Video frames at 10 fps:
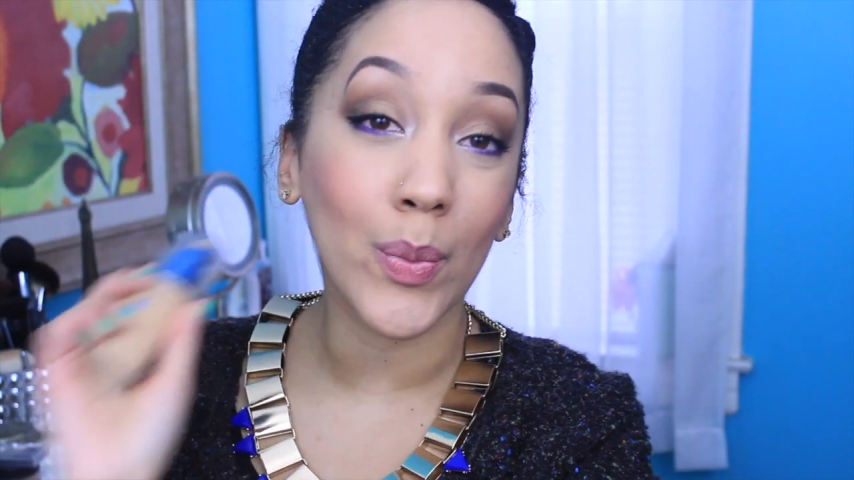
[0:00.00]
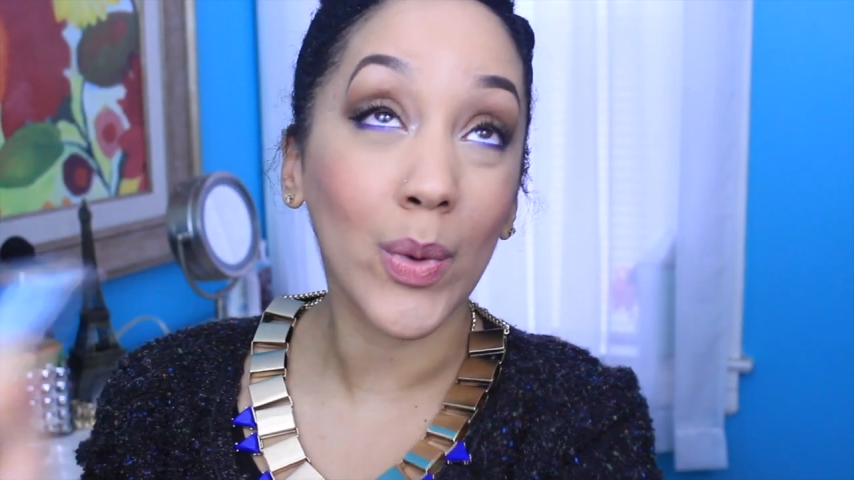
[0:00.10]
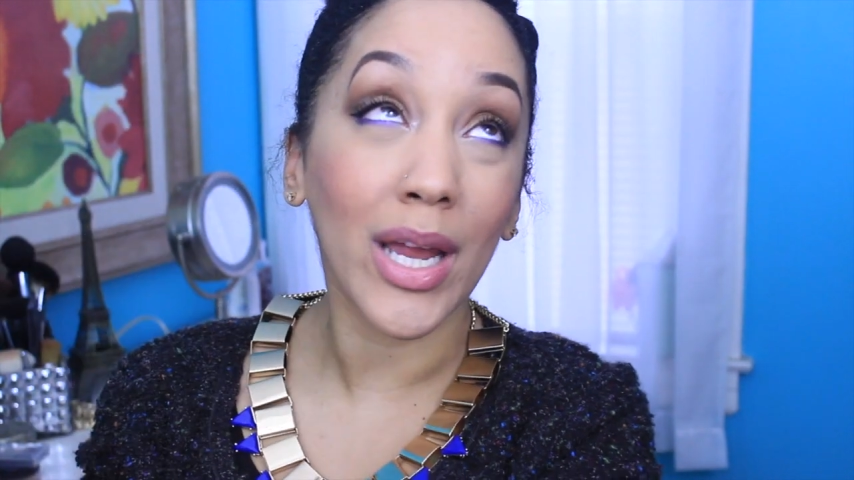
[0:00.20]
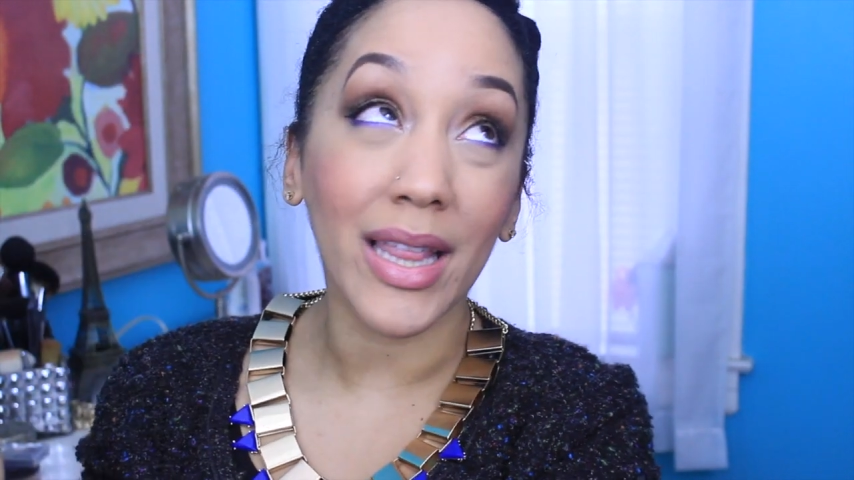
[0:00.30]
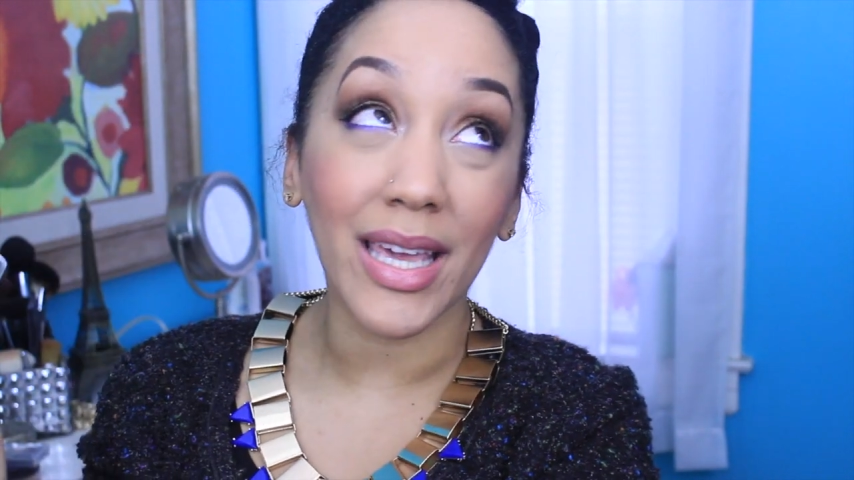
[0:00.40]

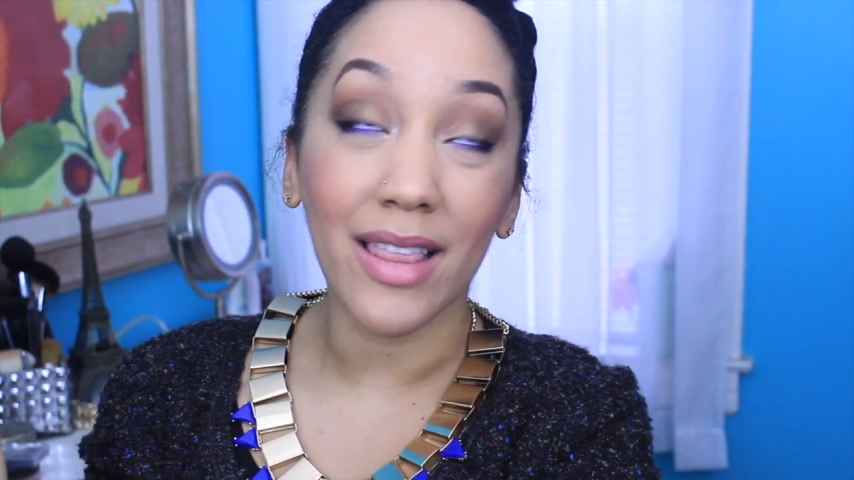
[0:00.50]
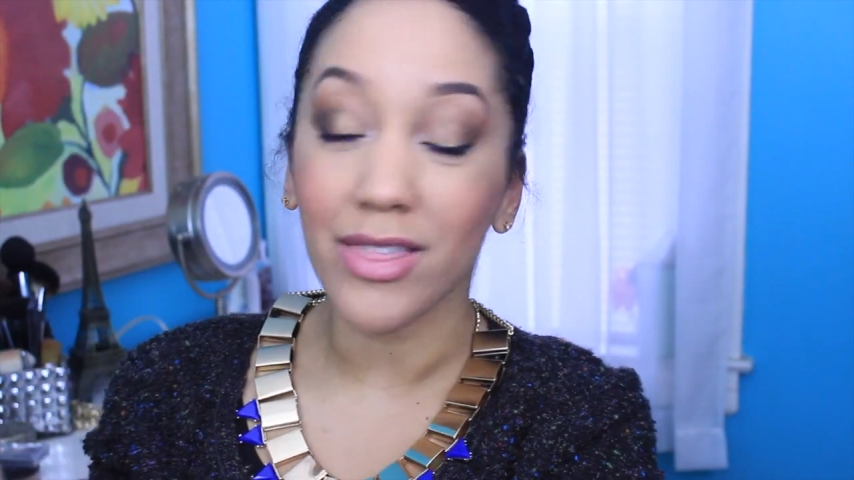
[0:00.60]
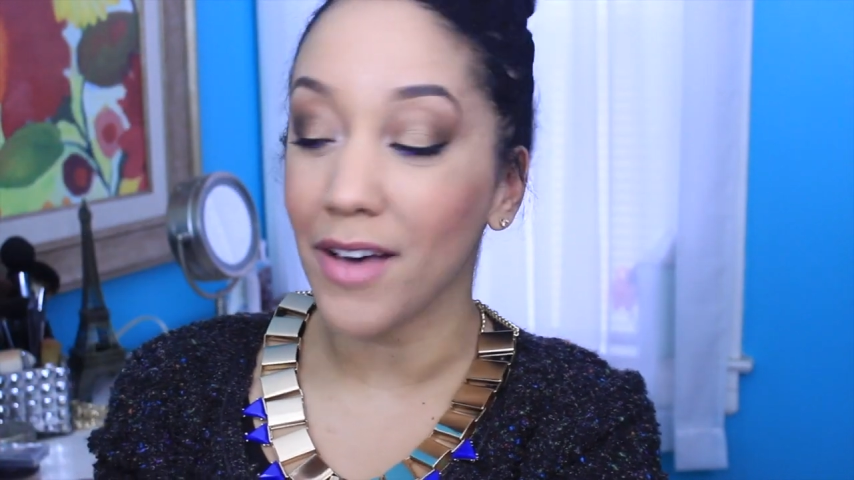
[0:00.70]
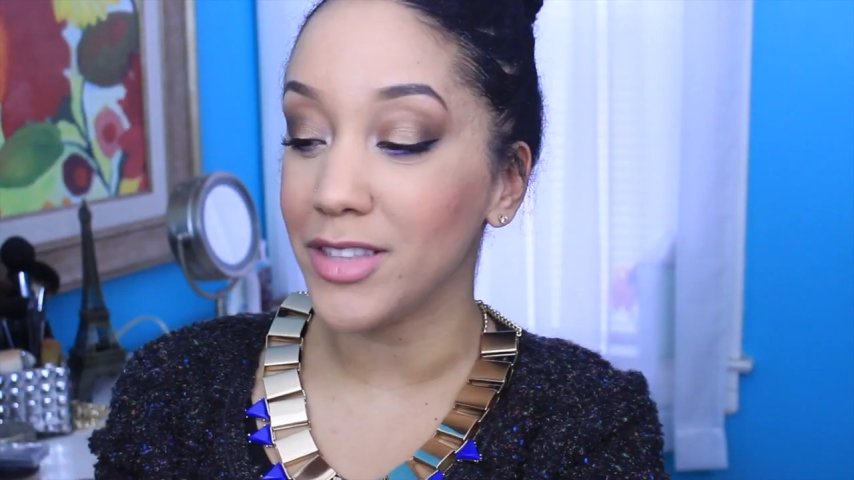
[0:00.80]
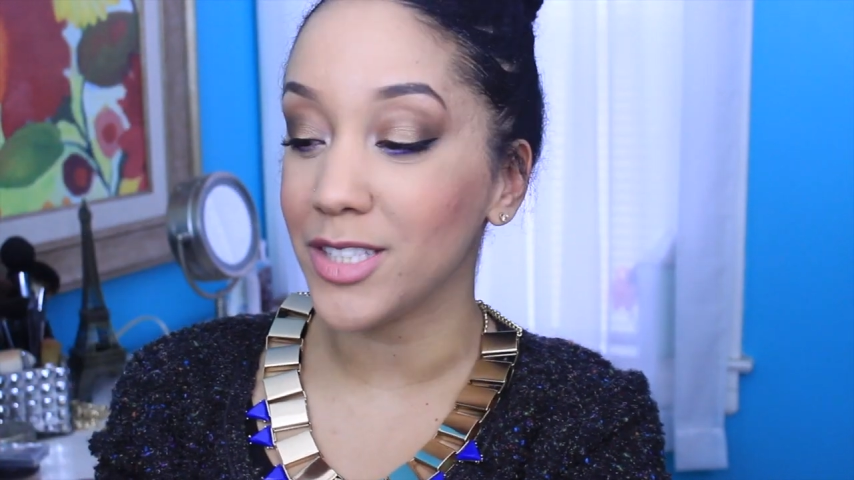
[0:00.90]
really
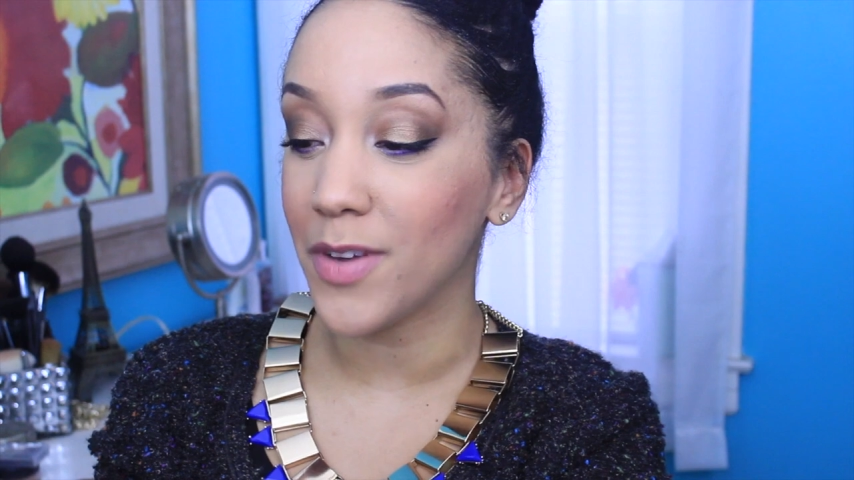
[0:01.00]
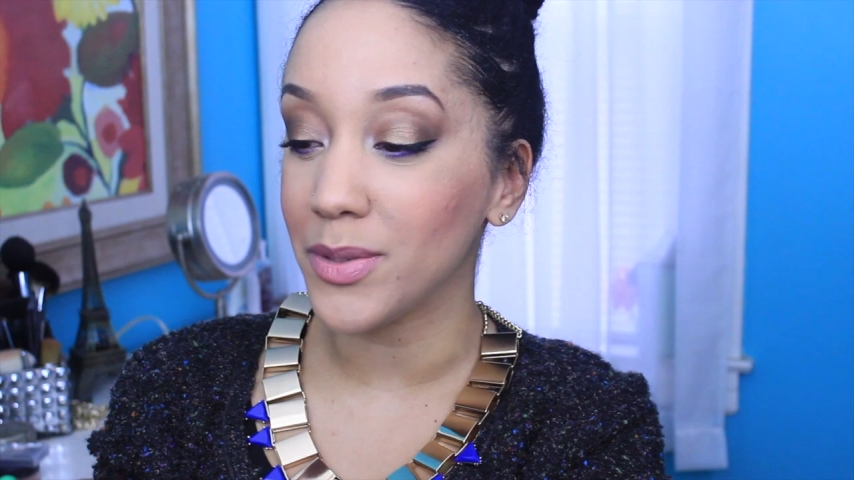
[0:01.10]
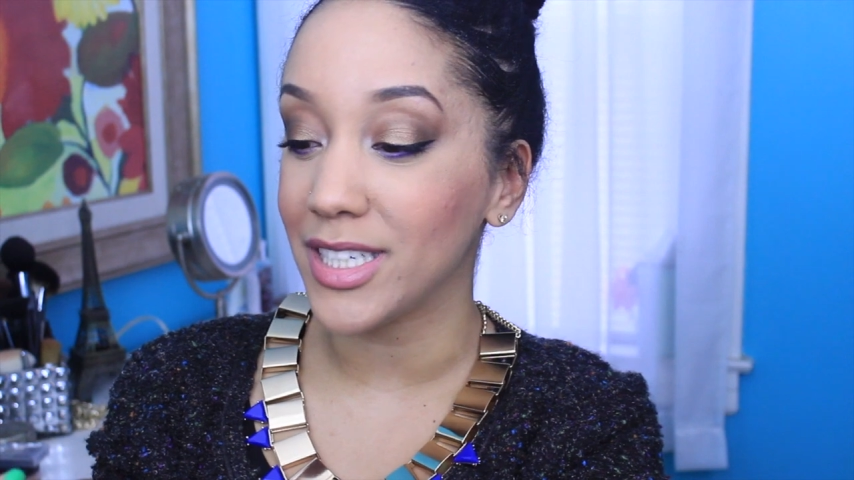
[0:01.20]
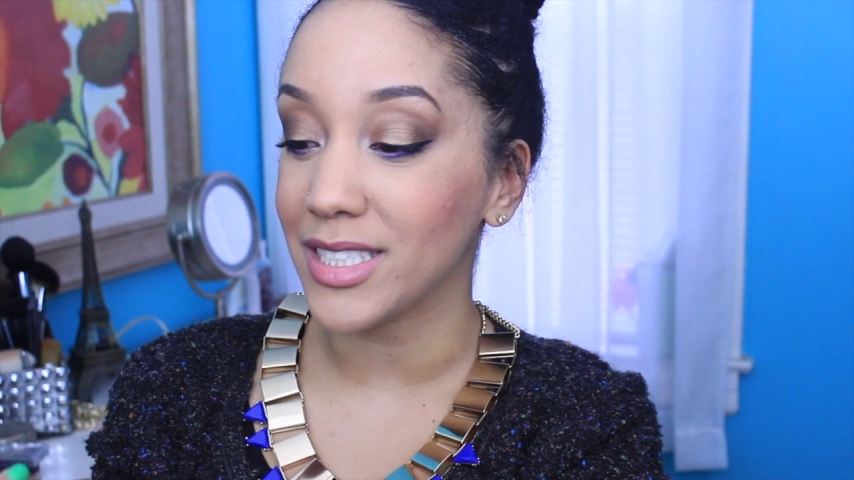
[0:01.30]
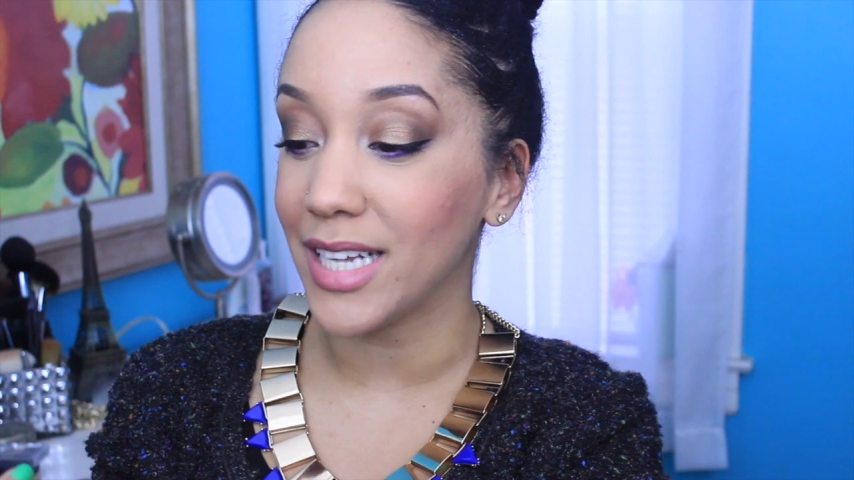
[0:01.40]
love this
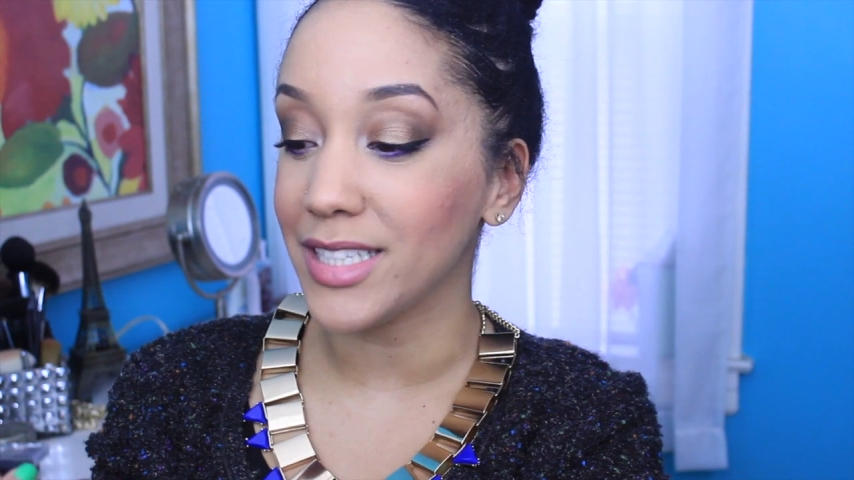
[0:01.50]
foundation.